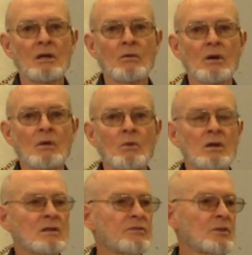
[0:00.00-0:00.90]
What a
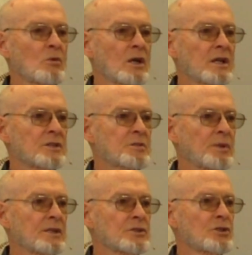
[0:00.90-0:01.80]
wonderful way to
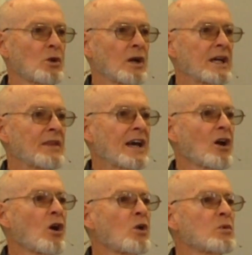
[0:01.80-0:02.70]
spell joy. And that
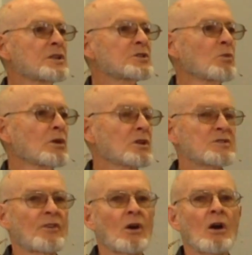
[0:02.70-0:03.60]
always works
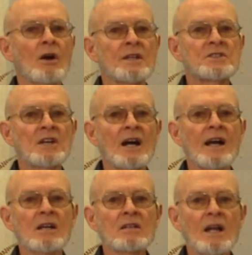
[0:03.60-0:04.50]
for our
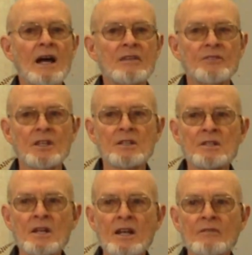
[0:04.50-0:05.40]
entire life, it
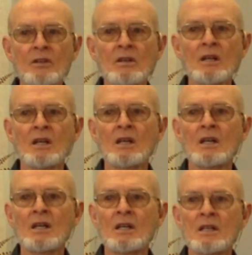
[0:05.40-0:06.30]
never
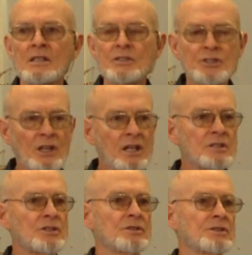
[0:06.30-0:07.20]

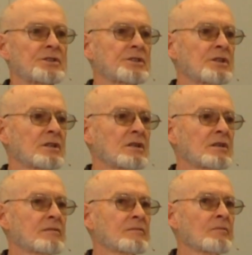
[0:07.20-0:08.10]
changes.
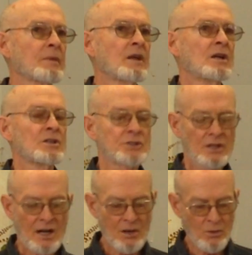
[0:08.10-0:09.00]
So
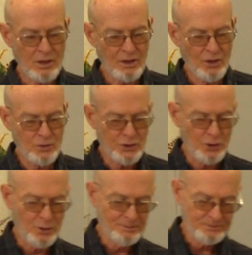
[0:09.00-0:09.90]
now I want to go
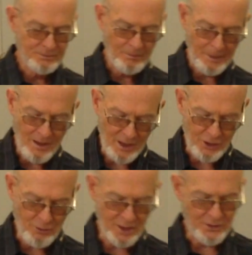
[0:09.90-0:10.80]
to uh,
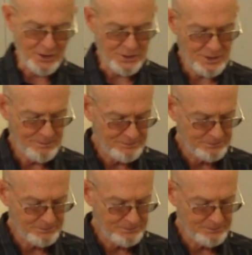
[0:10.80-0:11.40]
Corinthians